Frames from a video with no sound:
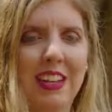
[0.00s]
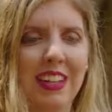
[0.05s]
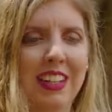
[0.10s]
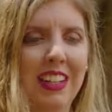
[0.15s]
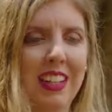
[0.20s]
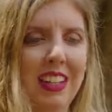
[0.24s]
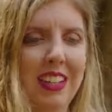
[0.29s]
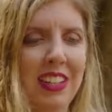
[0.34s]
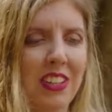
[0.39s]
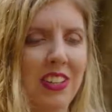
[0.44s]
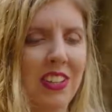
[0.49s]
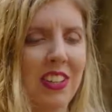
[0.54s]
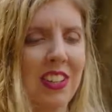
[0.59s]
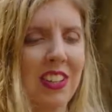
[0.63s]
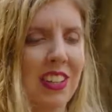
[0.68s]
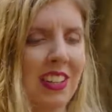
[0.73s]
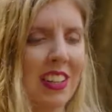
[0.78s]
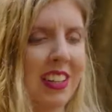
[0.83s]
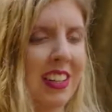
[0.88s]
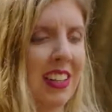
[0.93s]
a
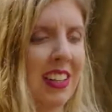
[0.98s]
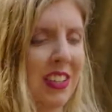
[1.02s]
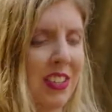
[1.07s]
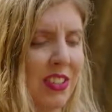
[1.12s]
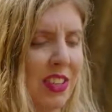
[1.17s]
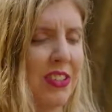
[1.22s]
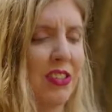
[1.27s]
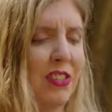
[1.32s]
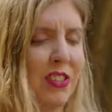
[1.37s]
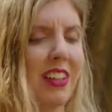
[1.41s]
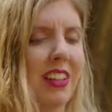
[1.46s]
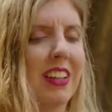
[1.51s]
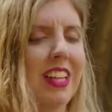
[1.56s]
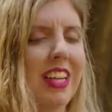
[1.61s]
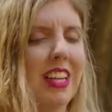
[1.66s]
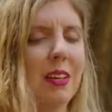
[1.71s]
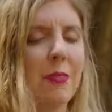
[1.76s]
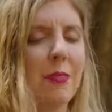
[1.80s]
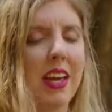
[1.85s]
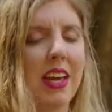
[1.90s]
digital
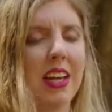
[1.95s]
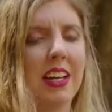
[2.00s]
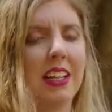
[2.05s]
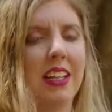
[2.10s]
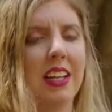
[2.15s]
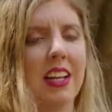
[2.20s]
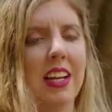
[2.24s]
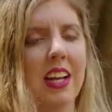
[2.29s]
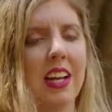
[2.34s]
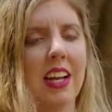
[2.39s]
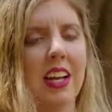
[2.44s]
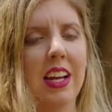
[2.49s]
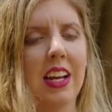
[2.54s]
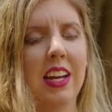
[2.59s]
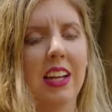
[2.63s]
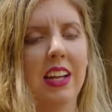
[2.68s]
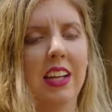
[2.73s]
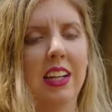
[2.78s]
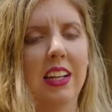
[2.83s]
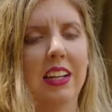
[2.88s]
email.
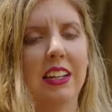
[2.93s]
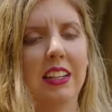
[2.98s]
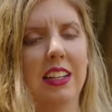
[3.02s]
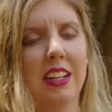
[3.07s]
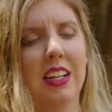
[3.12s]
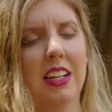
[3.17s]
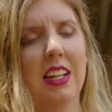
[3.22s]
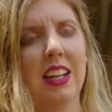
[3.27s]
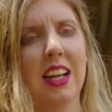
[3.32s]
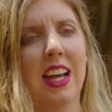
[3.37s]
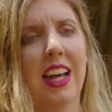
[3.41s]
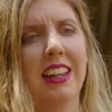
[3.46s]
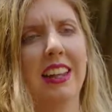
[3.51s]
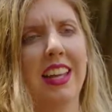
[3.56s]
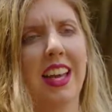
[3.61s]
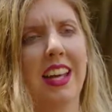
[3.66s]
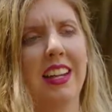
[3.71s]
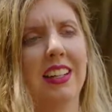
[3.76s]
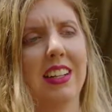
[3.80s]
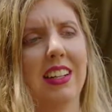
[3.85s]
And
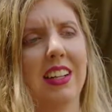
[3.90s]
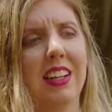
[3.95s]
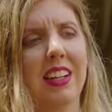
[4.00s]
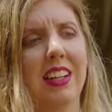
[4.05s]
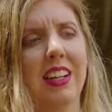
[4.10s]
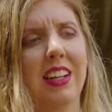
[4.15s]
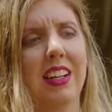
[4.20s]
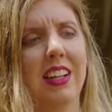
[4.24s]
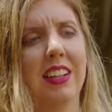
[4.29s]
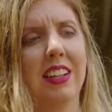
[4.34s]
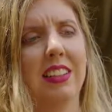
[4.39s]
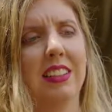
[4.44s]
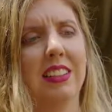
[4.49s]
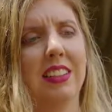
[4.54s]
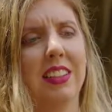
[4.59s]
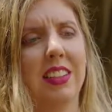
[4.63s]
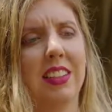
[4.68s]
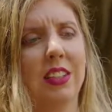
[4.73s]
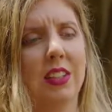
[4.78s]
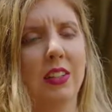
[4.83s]
then
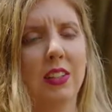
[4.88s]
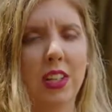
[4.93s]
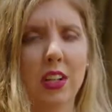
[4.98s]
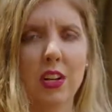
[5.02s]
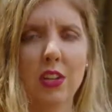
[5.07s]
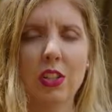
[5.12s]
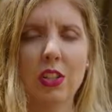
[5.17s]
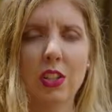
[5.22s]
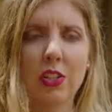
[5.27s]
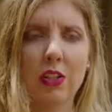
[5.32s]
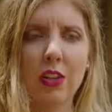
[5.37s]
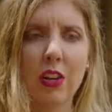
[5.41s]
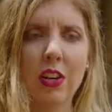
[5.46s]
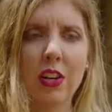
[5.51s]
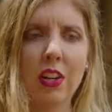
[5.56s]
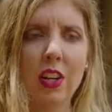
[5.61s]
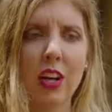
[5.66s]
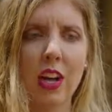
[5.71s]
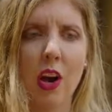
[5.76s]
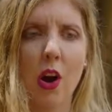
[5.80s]
you can also
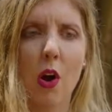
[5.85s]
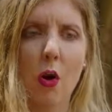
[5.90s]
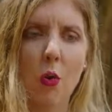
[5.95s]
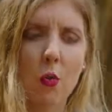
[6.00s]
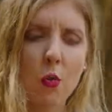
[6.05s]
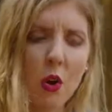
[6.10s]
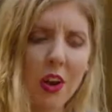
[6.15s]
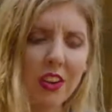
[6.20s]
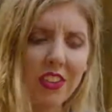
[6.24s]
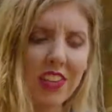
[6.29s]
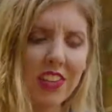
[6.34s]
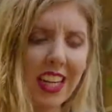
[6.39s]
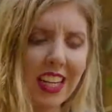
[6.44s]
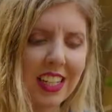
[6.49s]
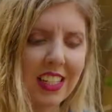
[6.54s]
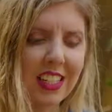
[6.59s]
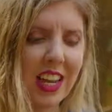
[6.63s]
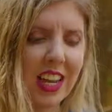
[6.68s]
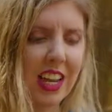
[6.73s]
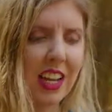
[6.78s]
learn what
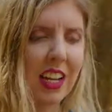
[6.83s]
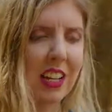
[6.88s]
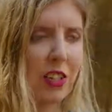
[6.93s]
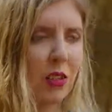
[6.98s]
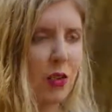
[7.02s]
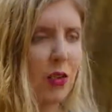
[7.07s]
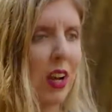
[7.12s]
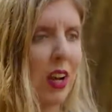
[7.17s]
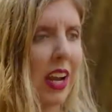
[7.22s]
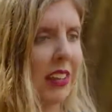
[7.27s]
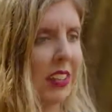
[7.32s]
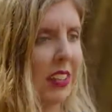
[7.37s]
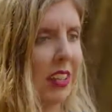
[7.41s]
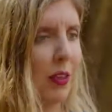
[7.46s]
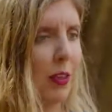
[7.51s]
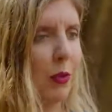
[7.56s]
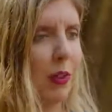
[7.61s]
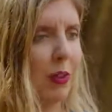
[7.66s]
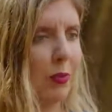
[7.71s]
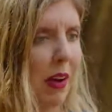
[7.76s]
things can I do
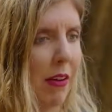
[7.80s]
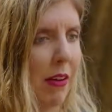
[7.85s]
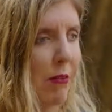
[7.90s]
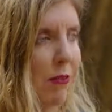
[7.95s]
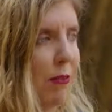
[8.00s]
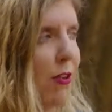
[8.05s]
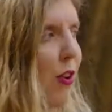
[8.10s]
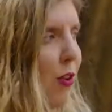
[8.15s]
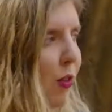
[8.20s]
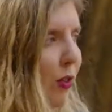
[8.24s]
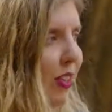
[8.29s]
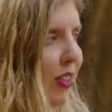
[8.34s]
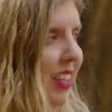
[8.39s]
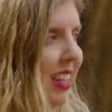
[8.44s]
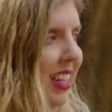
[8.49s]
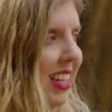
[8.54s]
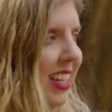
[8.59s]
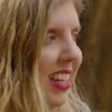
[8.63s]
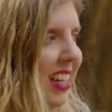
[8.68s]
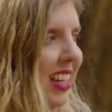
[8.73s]
actually with my phone.
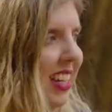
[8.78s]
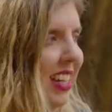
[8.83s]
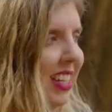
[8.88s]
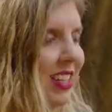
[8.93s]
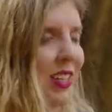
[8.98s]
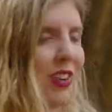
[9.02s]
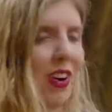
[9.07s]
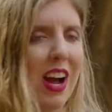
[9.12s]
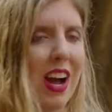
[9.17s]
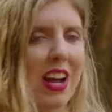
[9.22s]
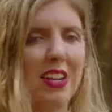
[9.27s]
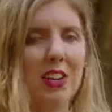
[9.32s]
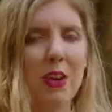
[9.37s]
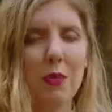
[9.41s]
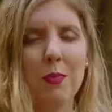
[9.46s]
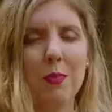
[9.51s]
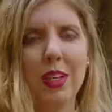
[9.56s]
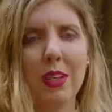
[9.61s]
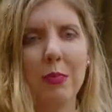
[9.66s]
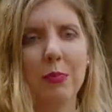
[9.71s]
You know, I
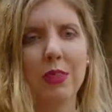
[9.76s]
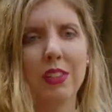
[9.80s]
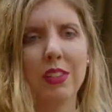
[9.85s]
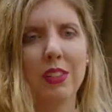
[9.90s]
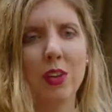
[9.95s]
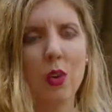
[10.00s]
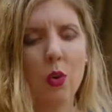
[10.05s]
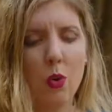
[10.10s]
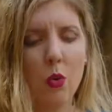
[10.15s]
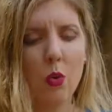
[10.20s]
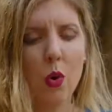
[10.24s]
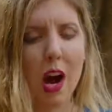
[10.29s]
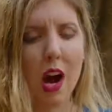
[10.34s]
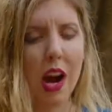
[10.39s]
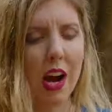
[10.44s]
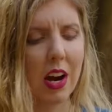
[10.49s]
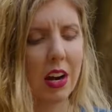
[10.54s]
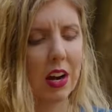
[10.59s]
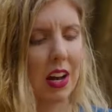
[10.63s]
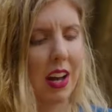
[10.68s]
know people who
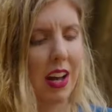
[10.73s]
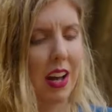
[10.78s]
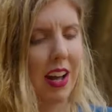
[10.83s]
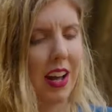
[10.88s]
are